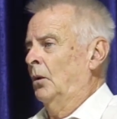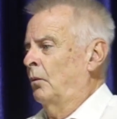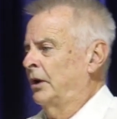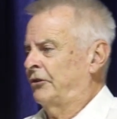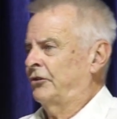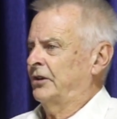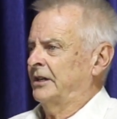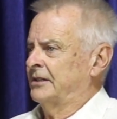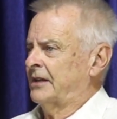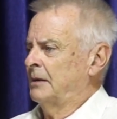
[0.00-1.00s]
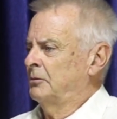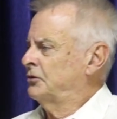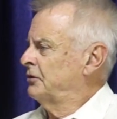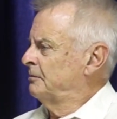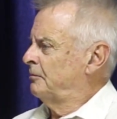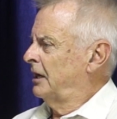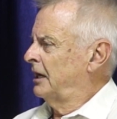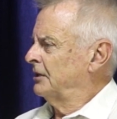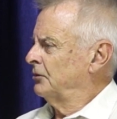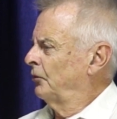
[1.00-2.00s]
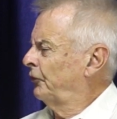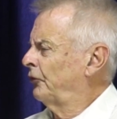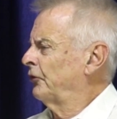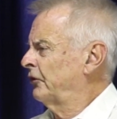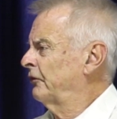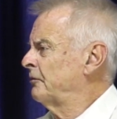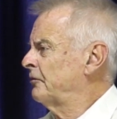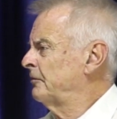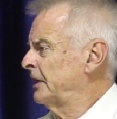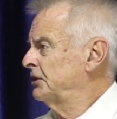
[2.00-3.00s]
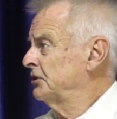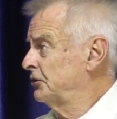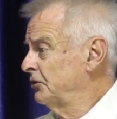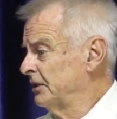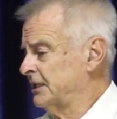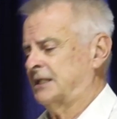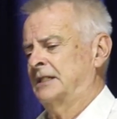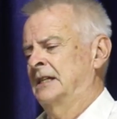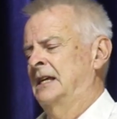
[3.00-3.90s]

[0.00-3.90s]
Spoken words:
which is able to impart all sorts of information to us.